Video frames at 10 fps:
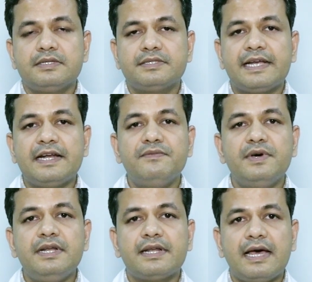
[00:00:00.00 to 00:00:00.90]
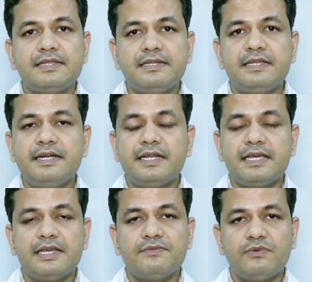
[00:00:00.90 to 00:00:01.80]
Second one, rather than
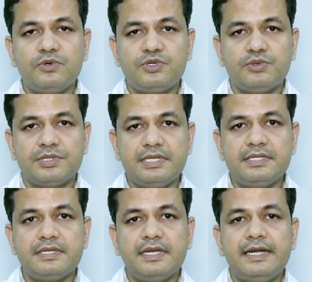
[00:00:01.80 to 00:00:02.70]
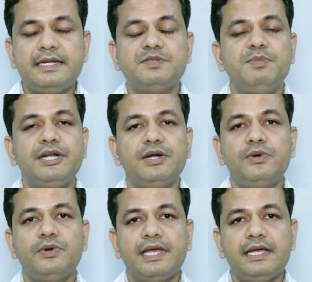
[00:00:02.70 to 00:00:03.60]
taking fruit juices, it is better
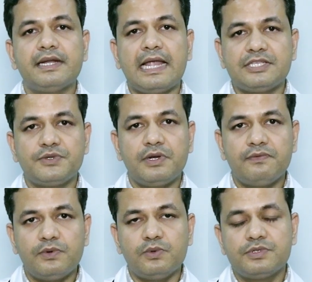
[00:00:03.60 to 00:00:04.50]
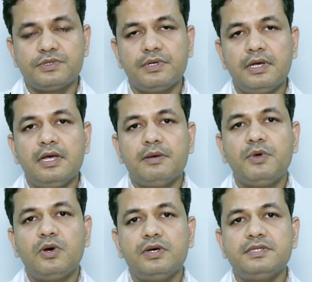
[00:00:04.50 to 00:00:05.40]
to take natural fruits
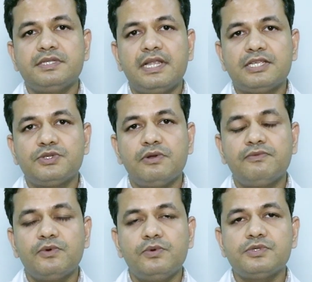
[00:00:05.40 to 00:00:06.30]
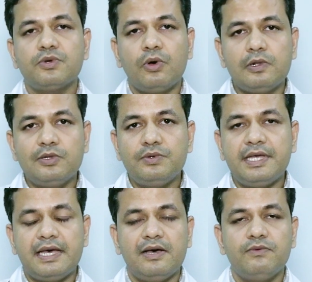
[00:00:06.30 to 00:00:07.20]
because natural fruits, although
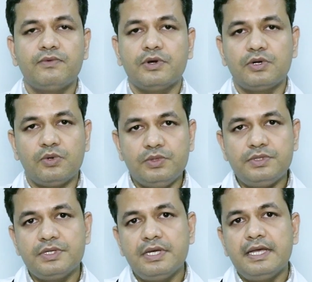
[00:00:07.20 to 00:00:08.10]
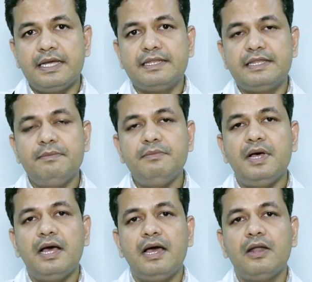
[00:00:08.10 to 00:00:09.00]
they have fructose in them,
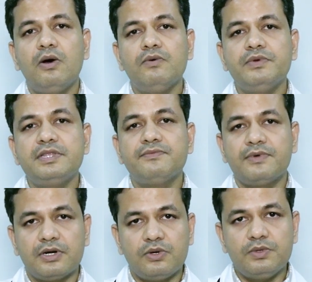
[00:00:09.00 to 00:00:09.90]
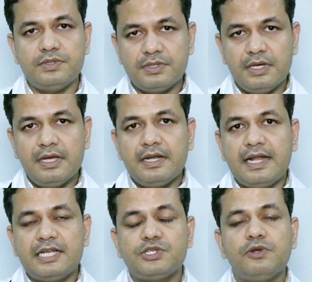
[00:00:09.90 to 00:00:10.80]
along with fructose,
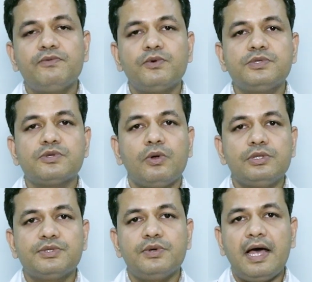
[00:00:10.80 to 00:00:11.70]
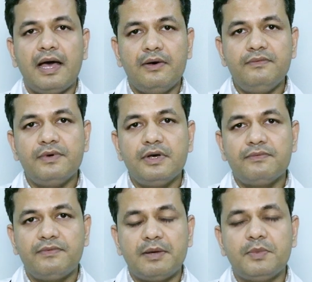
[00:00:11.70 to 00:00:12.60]
natural fruits also have
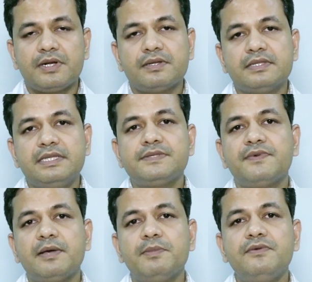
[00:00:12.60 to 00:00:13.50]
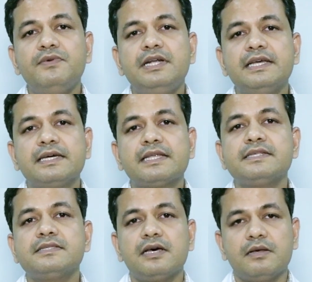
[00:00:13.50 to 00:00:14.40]
fiber. This fiber will
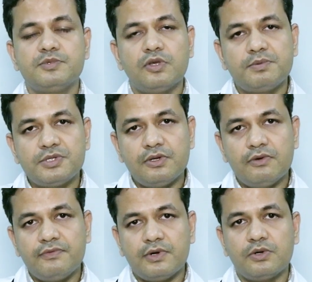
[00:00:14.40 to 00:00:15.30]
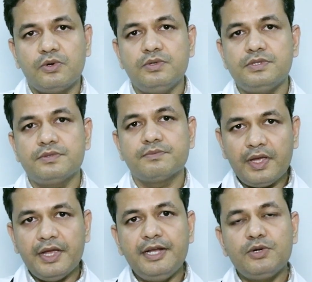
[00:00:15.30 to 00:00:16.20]
decrease the absorption of fructose
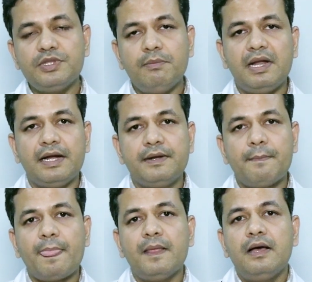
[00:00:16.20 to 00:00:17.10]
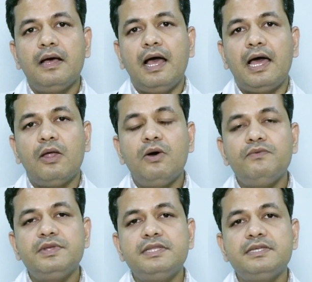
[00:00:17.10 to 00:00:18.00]
into the blood.
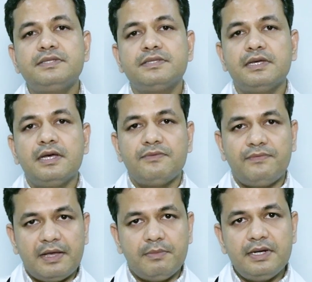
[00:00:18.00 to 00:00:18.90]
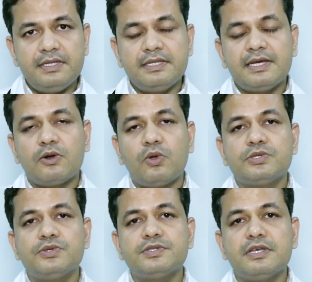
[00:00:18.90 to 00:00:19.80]
Along with this fiber, there are
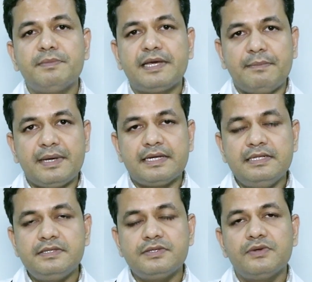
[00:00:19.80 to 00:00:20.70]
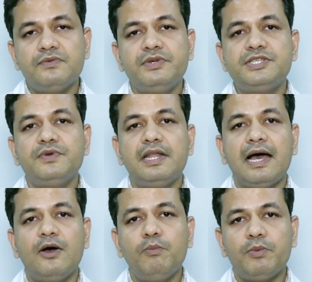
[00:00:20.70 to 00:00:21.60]
also some chemicals which will
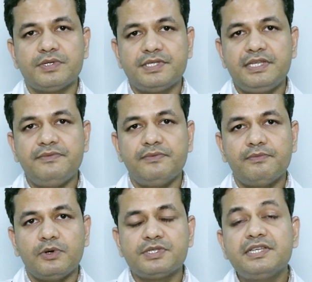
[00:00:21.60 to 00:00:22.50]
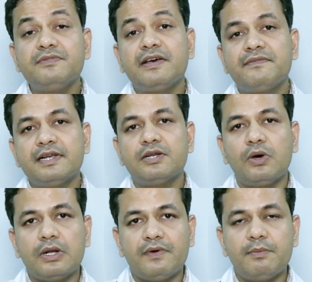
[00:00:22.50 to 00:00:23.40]
have positive effect
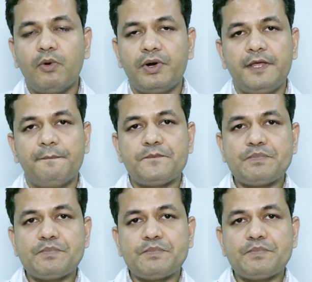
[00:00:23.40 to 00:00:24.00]
on our body.